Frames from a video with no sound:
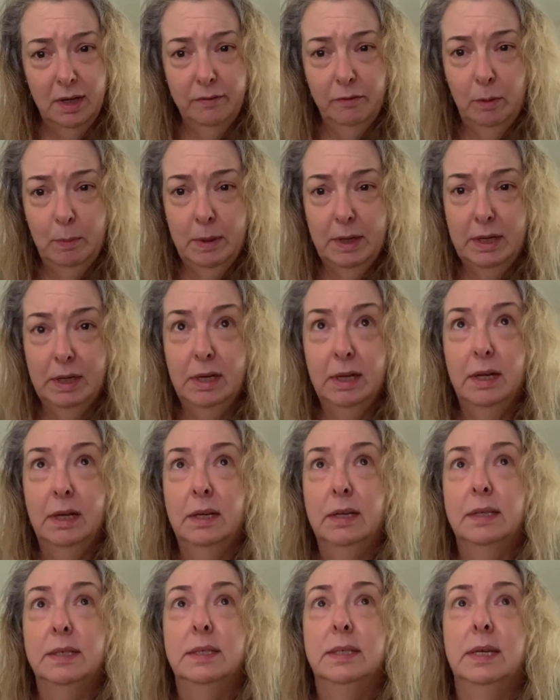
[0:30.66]
everybody.
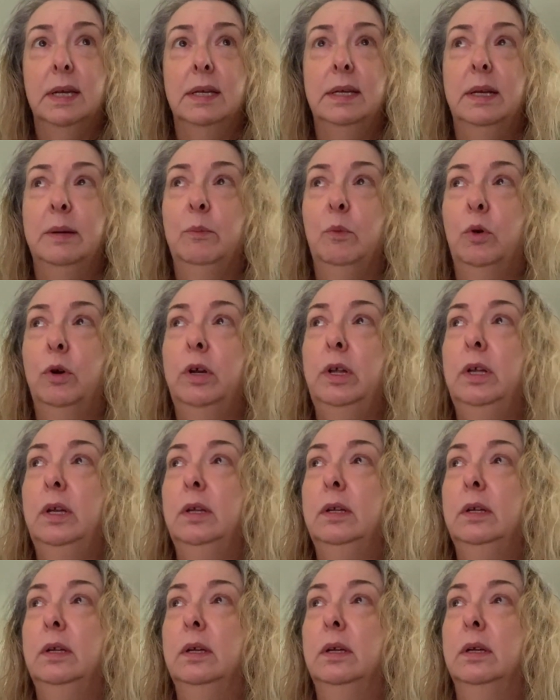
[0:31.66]
It is Sunday
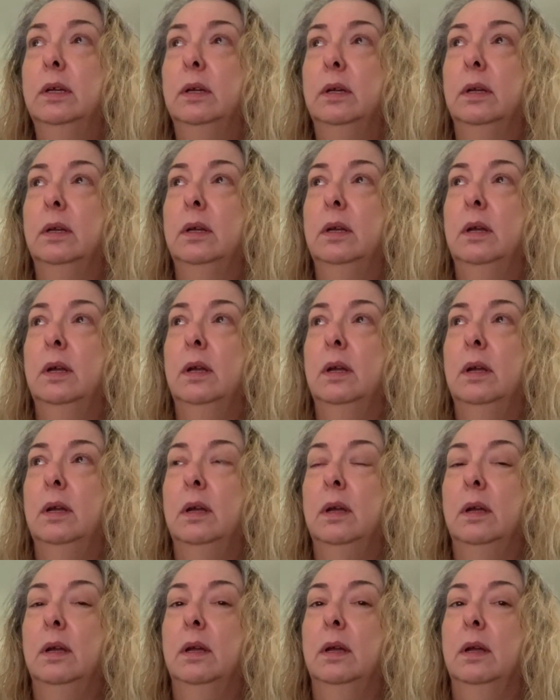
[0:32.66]
morning,
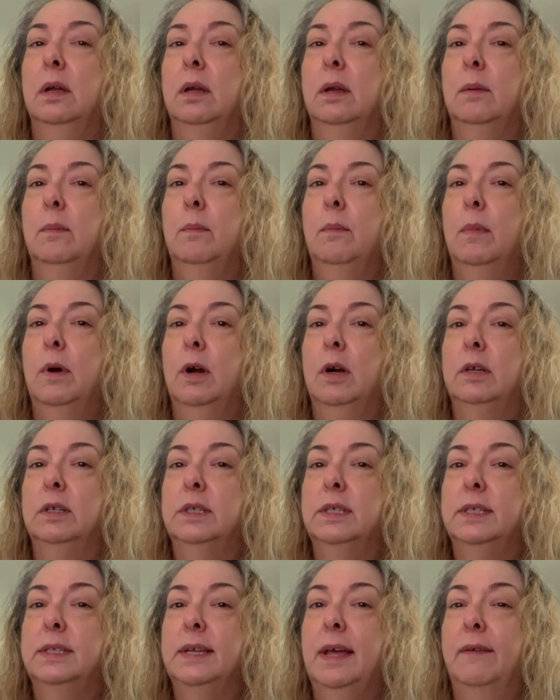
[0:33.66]
March
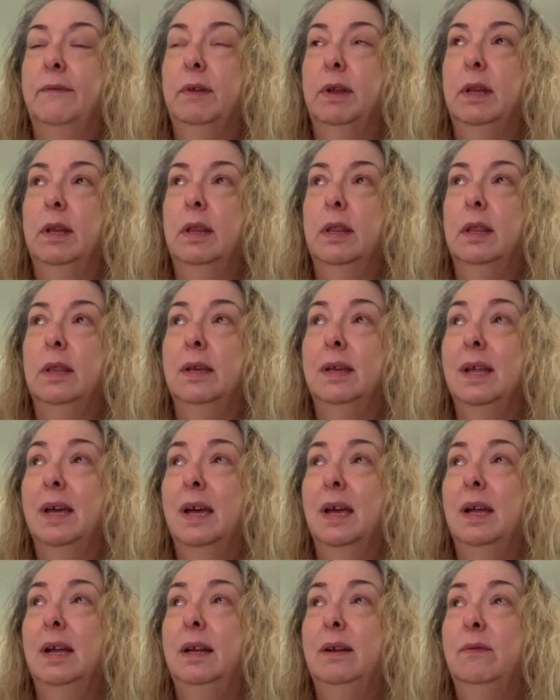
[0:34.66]
7th,
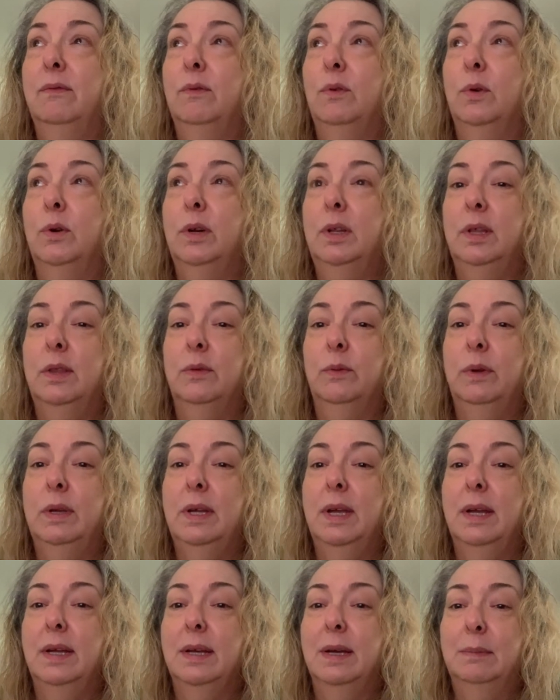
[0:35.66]

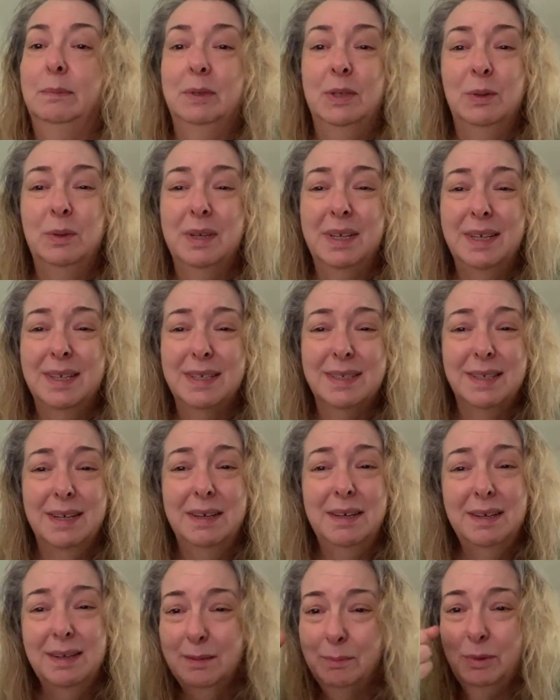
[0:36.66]
9.43 a.m. Don't get
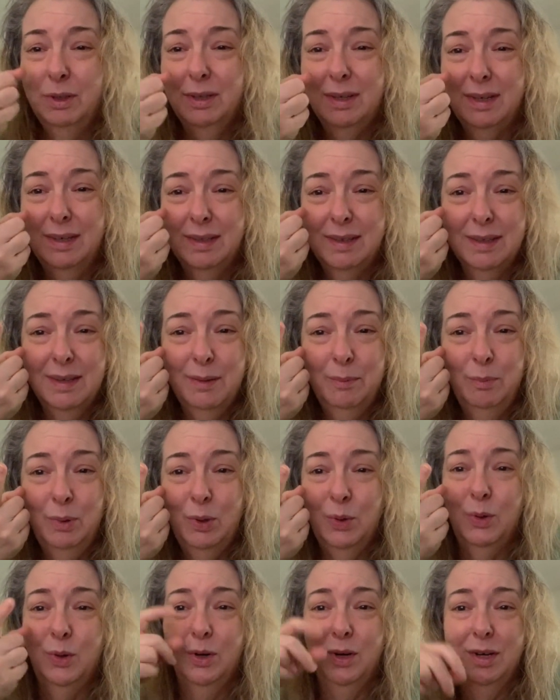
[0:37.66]
excited, I'm looking at the
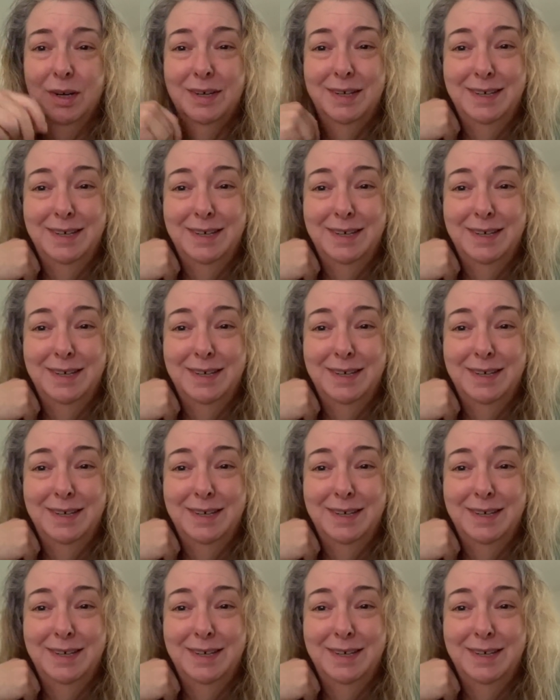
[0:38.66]
computer.